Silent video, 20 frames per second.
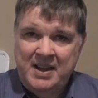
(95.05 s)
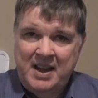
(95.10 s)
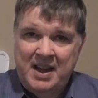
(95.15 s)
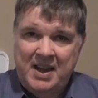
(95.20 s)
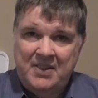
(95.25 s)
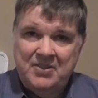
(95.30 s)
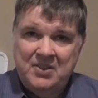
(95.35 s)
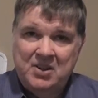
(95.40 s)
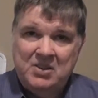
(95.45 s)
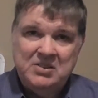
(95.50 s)

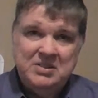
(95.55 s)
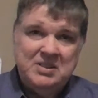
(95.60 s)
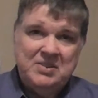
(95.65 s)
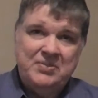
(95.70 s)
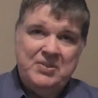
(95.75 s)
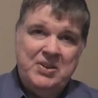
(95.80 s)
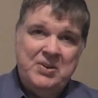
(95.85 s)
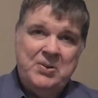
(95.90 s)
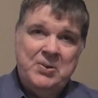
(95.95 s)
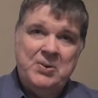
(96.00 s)
And those
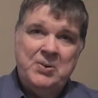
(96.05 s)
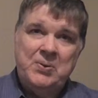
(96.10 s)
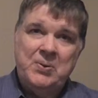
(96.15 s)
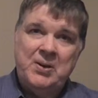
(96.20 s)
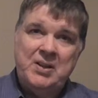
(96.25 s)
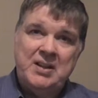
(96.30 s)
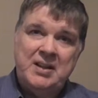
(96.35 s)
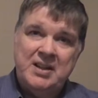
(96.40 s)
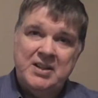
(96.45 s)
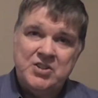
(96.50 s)
of you who
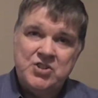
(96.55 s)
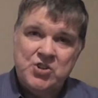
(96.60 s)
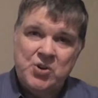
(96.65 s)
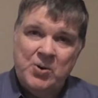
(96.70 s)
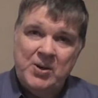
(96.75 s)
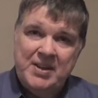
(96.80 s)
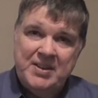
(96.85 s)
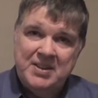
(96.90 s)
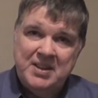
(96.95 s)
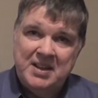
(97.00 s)
really
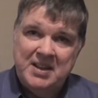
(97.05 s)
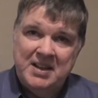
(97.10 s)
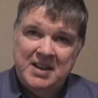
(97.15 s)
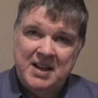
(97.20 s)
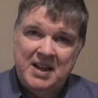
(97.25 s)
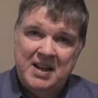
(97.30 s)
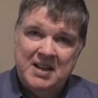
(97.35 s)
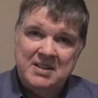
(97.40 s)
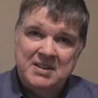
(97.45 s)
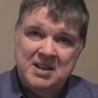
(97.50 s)
enjoyed
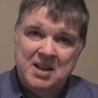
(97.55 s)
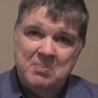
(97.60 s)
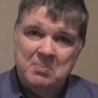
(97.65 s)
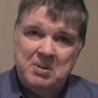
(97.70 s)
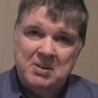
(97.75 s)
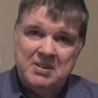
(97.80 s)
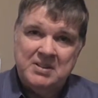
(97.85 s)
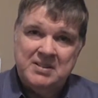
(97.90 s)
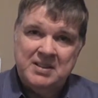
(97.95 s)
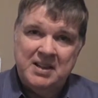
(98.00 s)
the
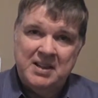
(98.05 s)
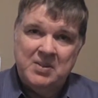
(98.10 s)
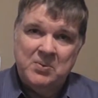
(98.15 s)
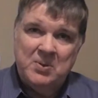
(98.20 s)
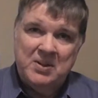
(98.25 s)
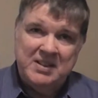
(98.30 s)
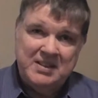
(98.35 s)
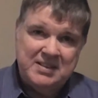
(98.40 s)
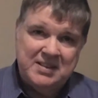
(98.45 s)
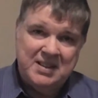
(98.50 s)
number
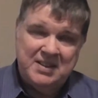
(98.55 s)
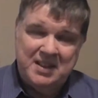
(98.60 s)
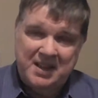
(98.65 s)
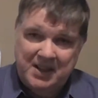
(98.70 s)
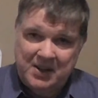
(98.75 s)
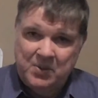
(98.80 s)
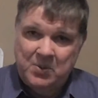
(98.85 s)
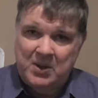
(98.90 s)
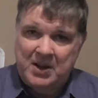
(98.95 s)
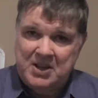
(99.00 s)
sequence and the
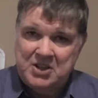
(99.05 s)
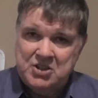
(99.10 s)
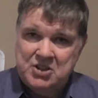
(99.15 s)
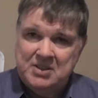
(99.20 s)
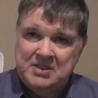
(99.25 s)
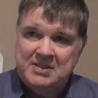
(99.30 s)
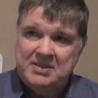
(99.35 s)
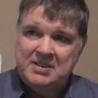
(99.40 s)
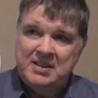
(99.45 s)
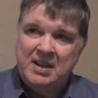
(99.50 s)

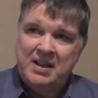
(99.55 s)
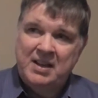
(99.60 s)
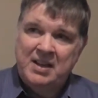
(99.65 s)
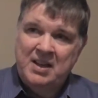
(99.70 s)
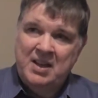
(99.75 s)
equations,